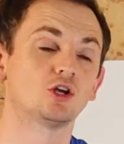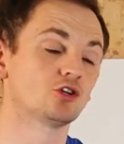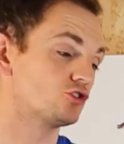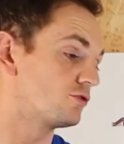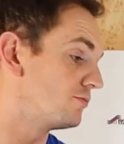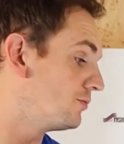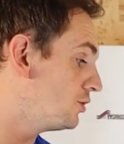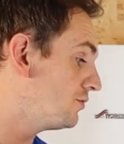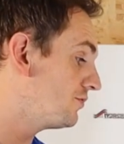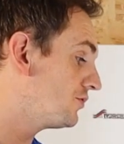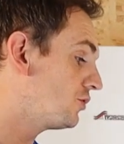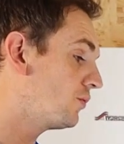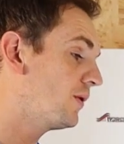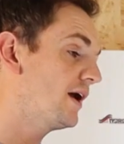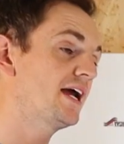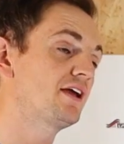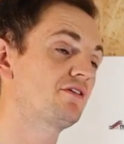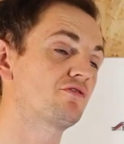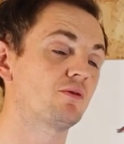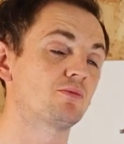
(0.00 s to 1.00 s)
So moving
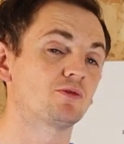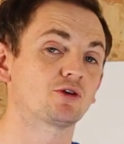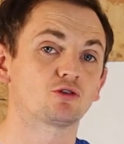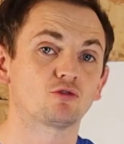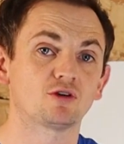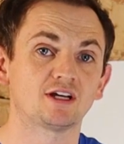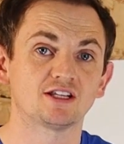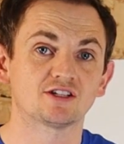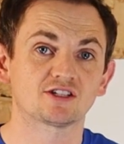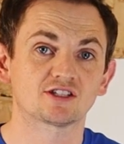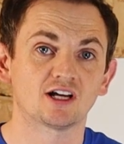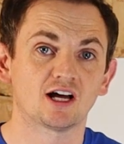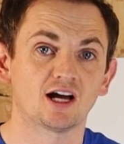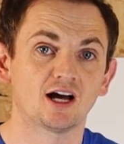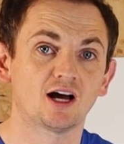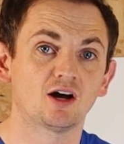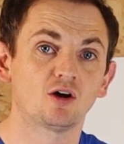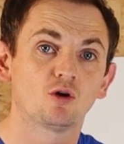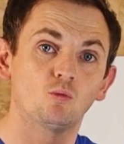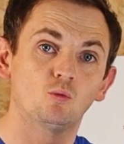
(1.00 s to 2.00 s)
away from the
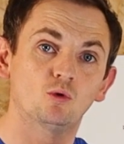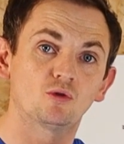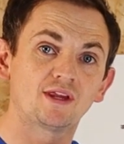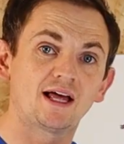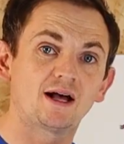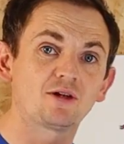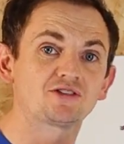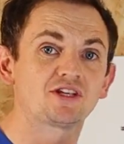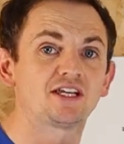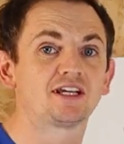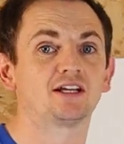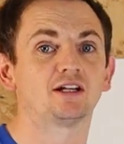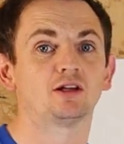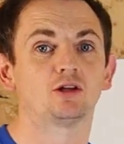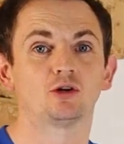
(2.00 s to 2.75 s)
Greenstar, we'll now take a